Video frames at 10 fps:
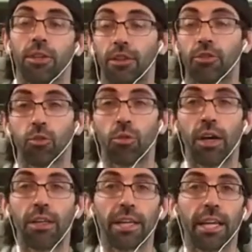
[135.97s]
That's
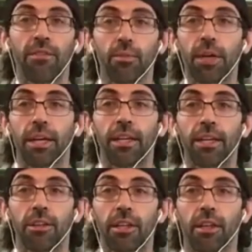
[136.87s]
why they gave him that
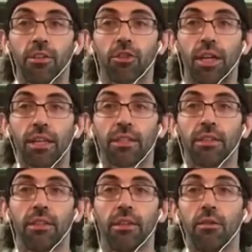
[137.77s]
8-year contract.
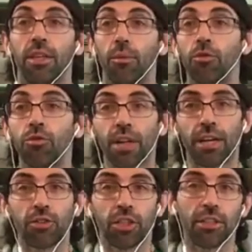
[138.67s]
They moved
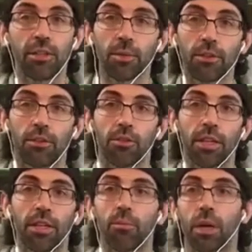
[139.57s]
out JT Miller
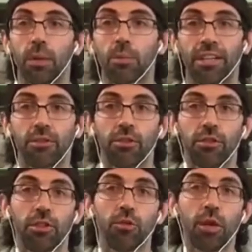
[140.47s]
already. Brock
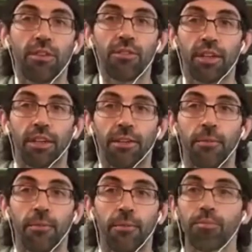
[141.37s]
Besser's a UFA.
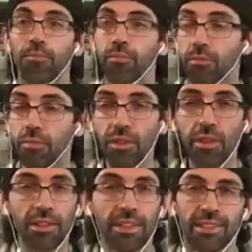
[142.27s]

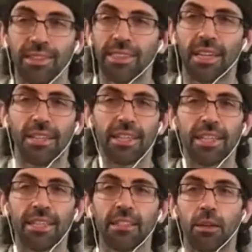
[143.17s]
Doesn't sound
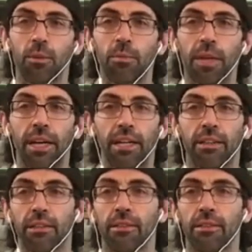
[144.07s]
like he's coming back.